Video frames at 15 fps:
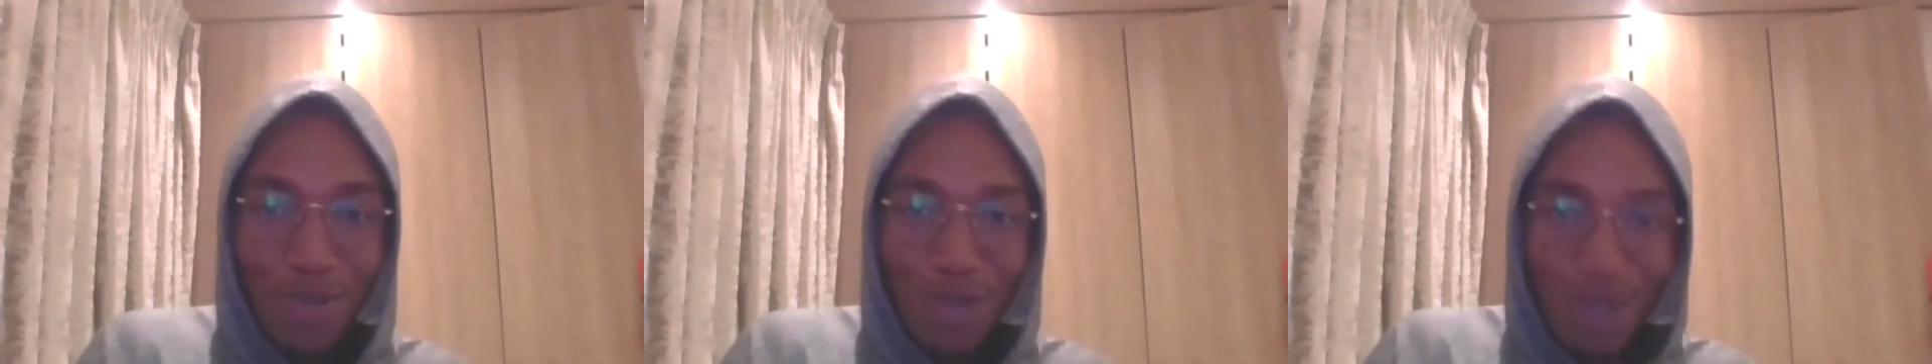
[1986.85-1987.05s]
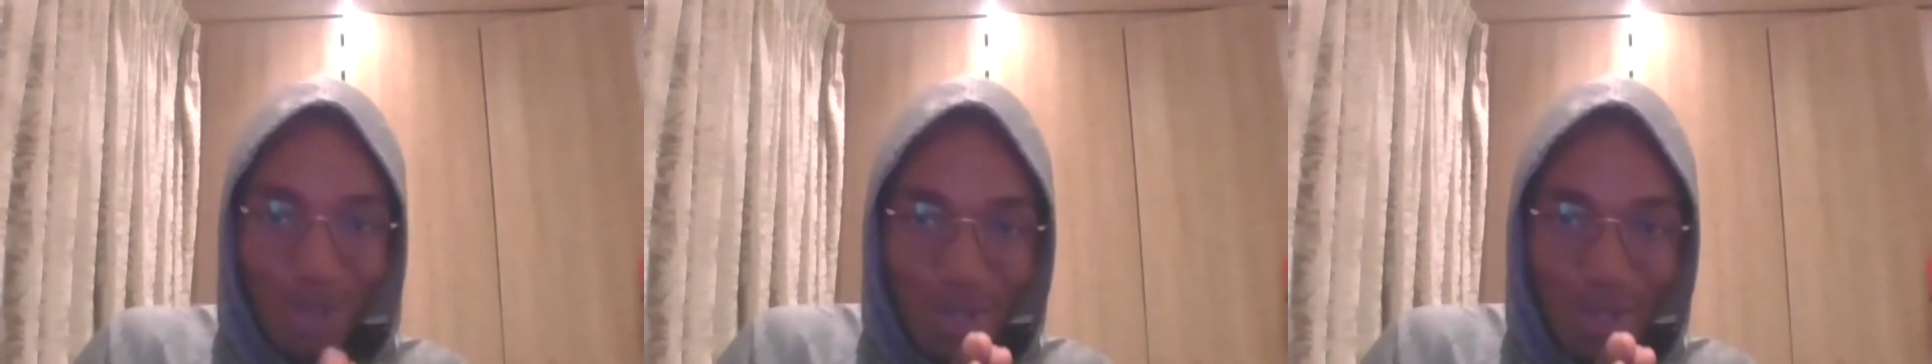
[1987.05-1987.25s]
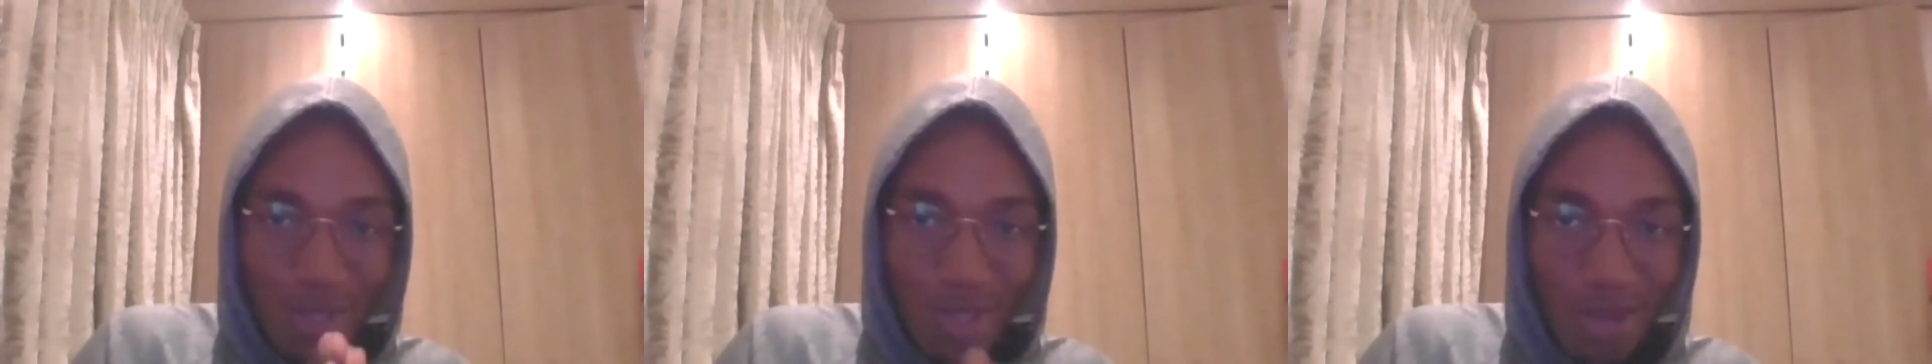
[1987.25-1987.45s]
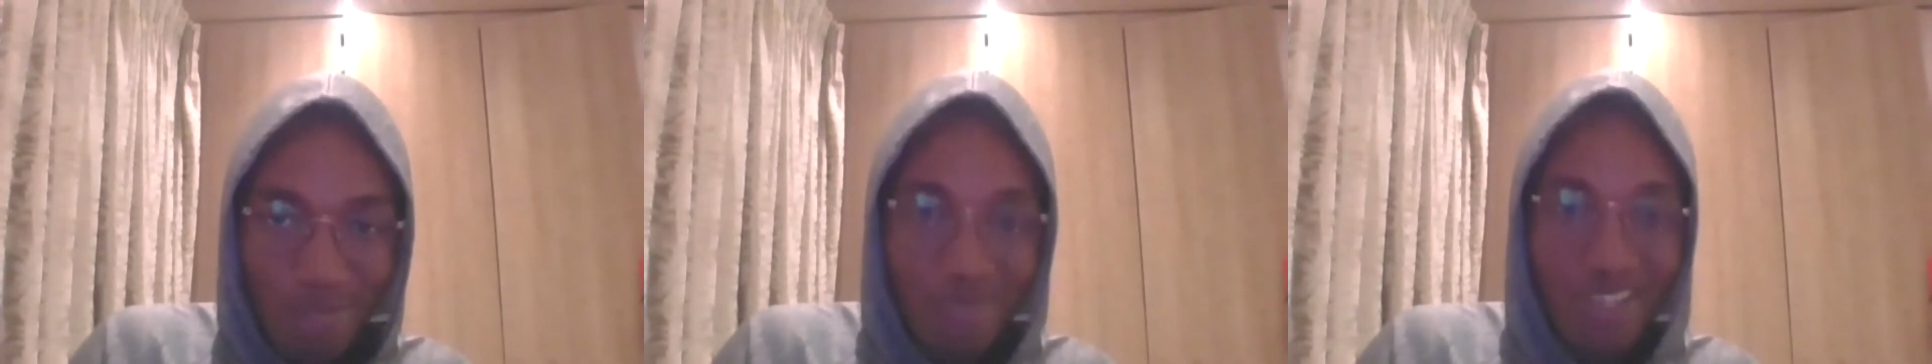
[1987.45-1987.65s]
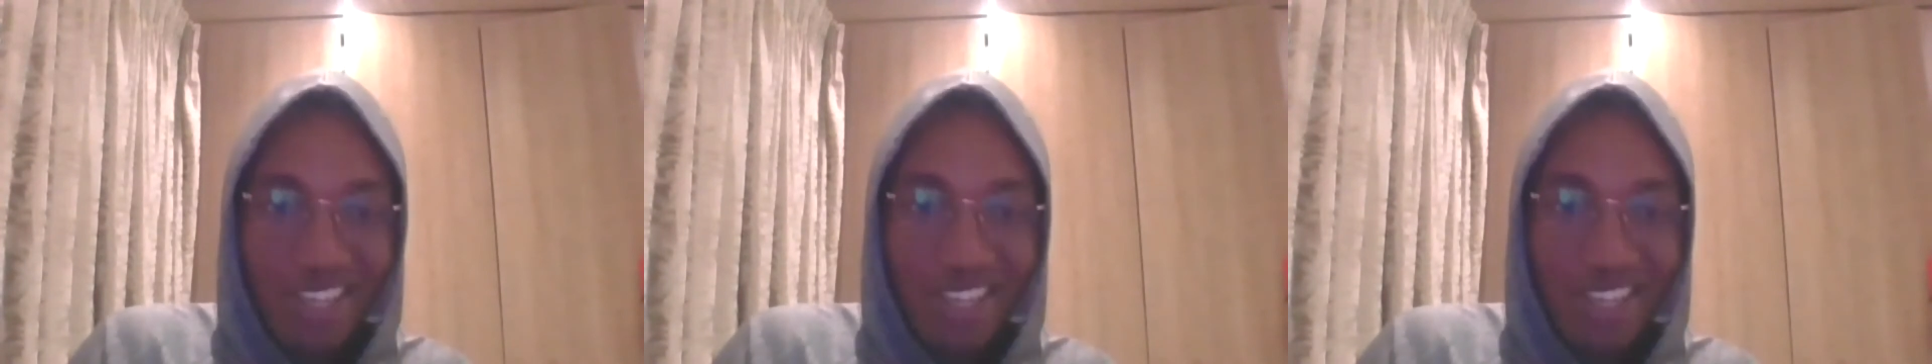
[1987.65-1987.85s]
will you stop
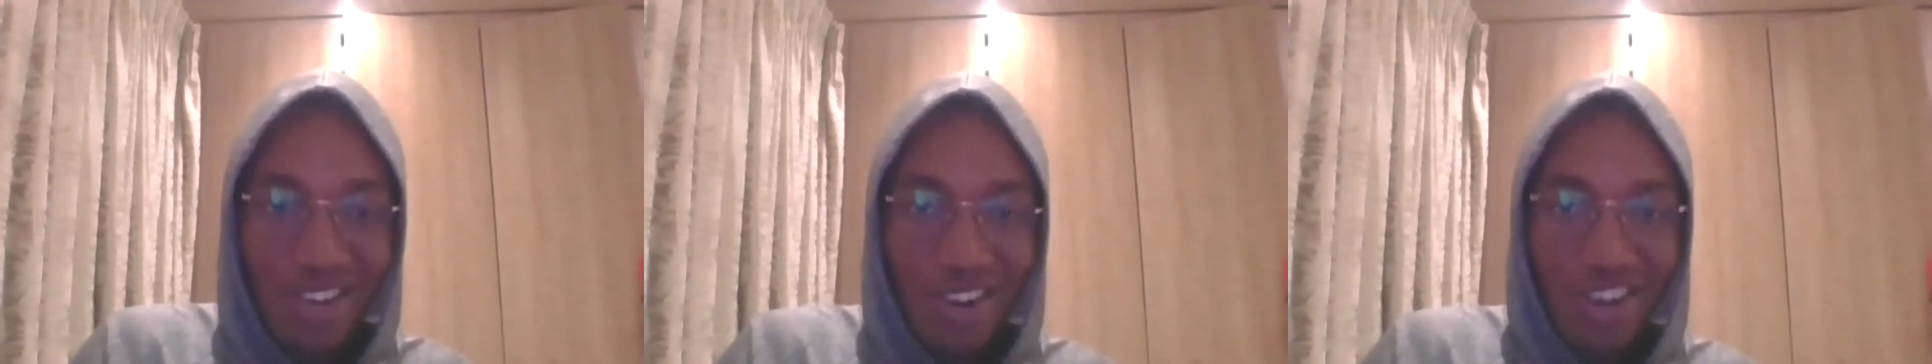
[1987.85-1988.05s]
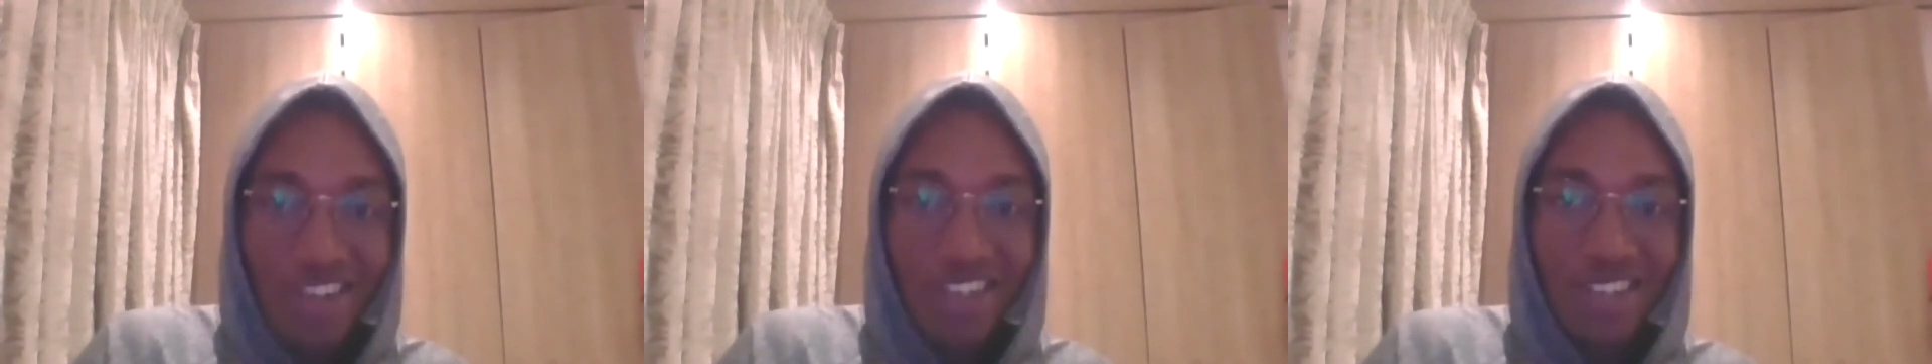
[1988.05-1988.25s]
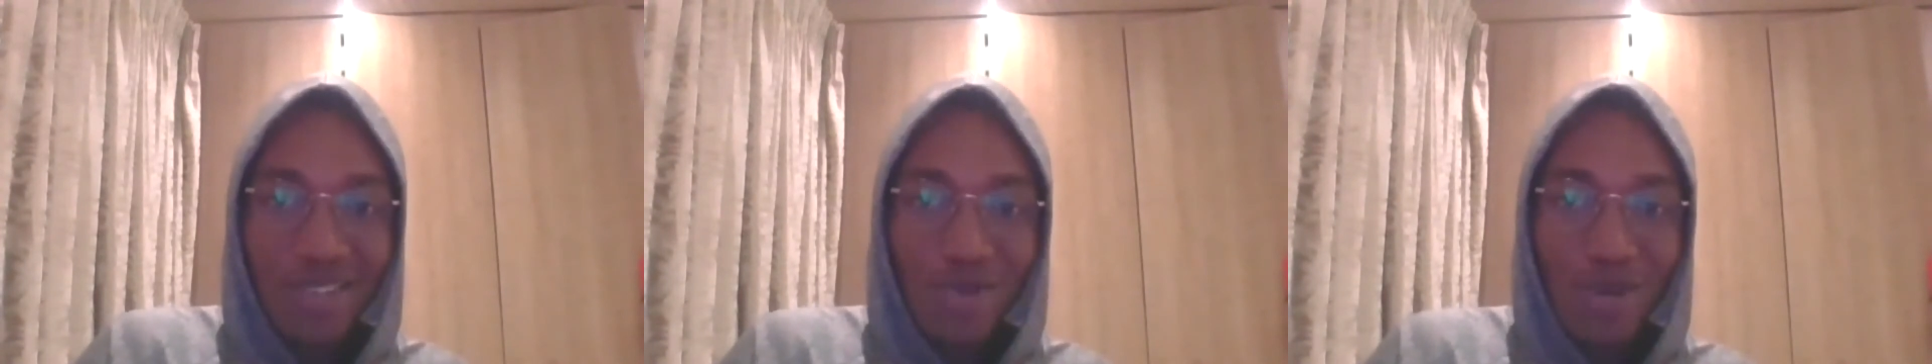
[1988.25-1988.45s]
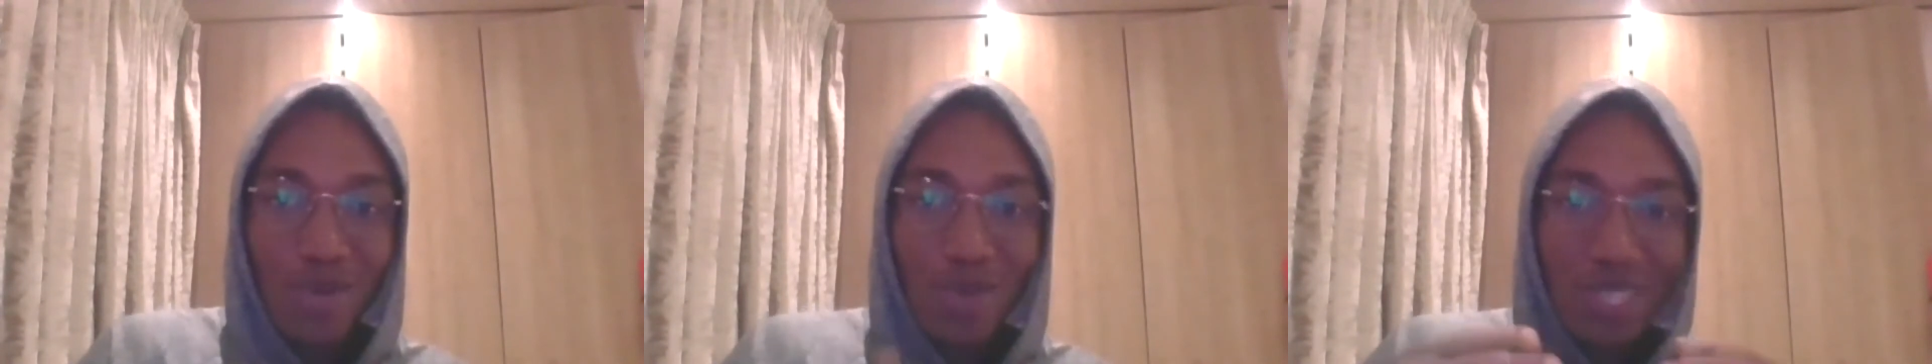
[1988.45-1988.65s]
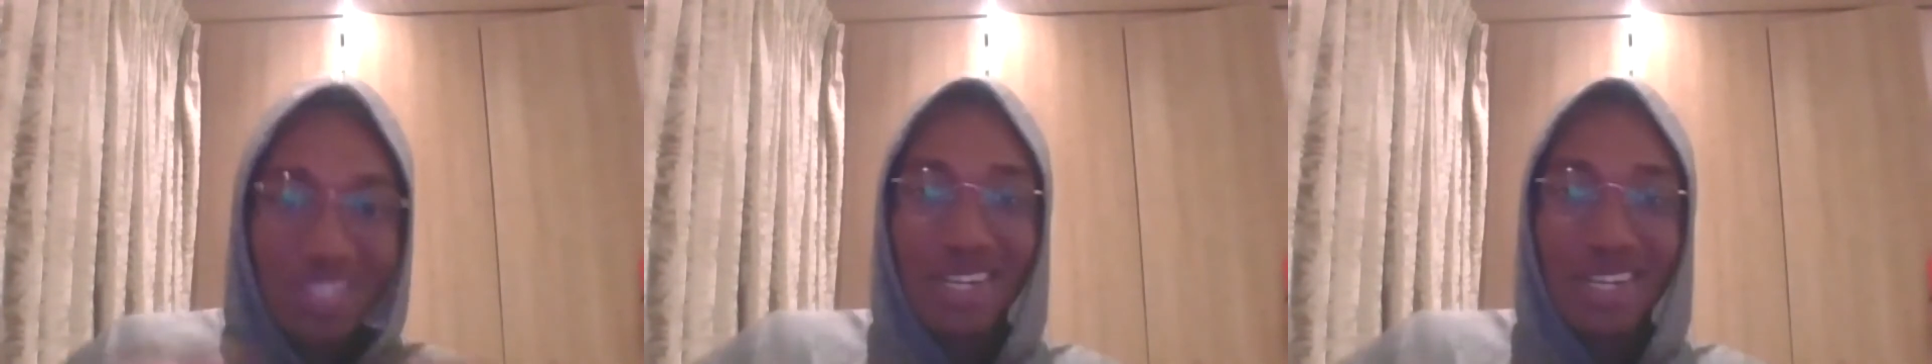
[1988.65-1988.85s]
making art when
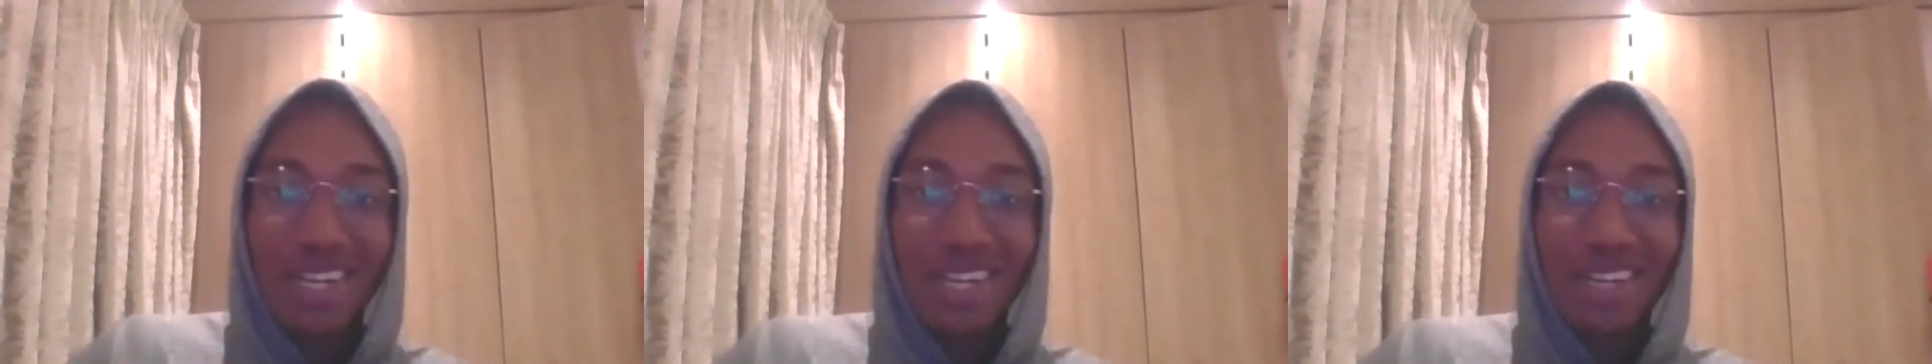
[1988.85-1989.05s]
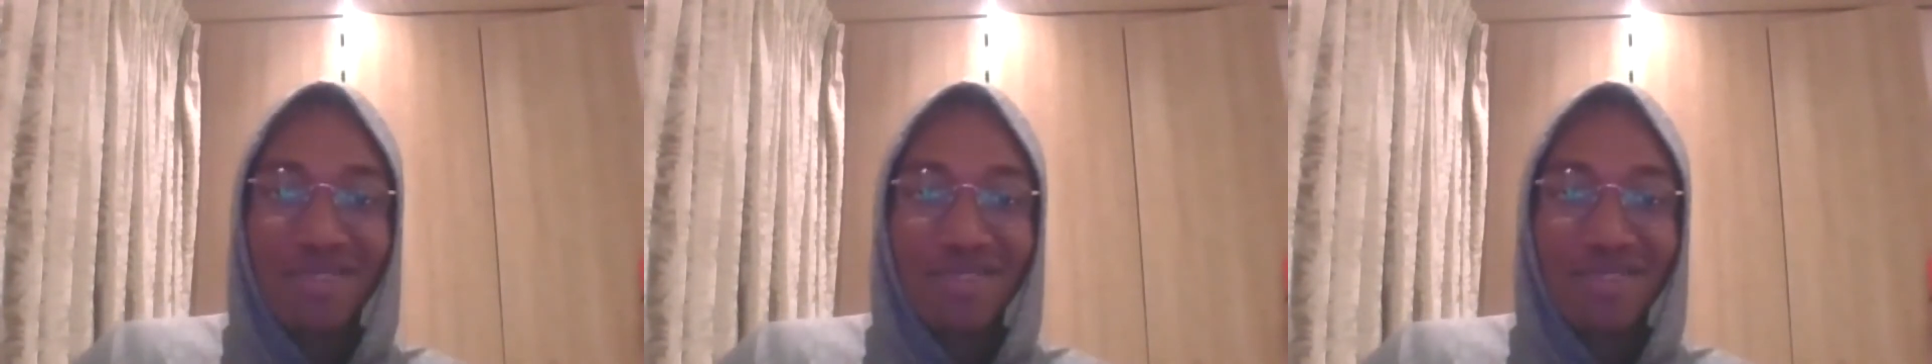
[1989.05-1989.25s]
you're still alive?